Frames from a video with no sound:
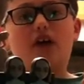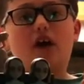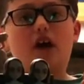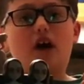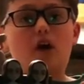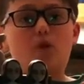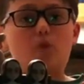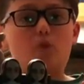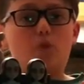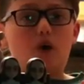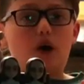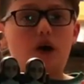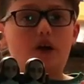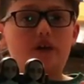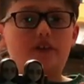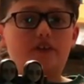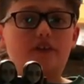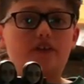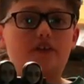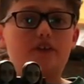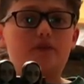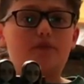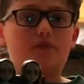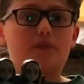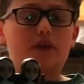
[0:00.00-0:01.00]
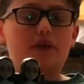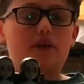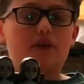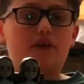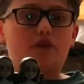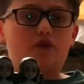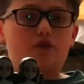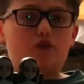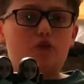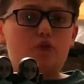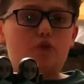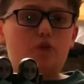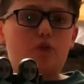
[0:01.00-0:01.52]
wanted me
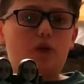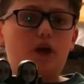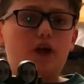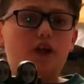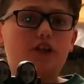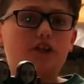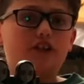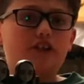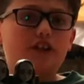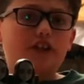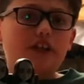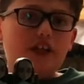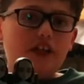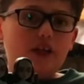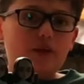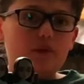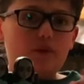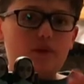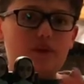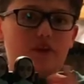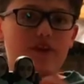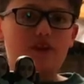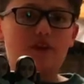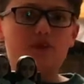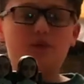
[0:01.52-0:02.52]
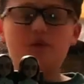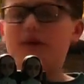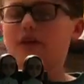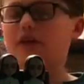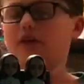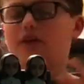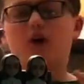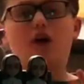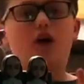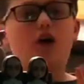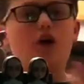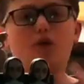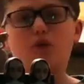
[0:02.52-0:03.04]
to watch it with him, and
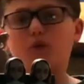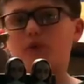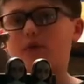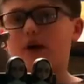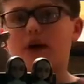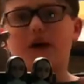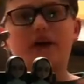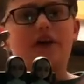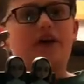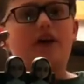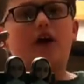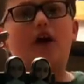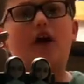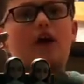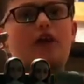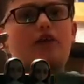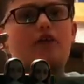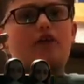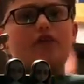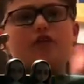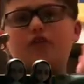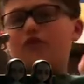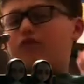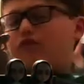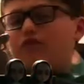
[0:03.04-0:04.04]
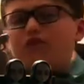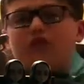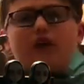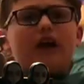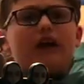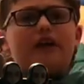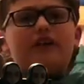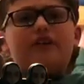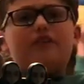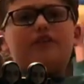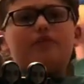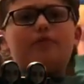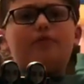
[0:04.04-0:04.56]
all my other
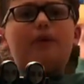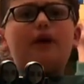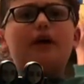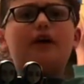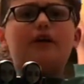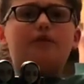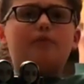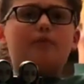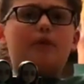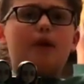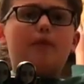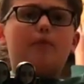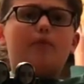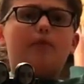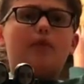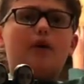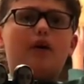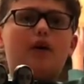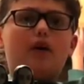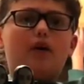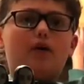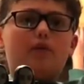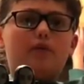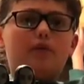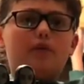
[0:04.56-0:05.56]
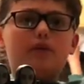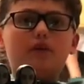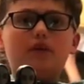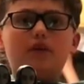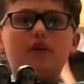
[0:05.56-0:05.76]
friends begged my mom,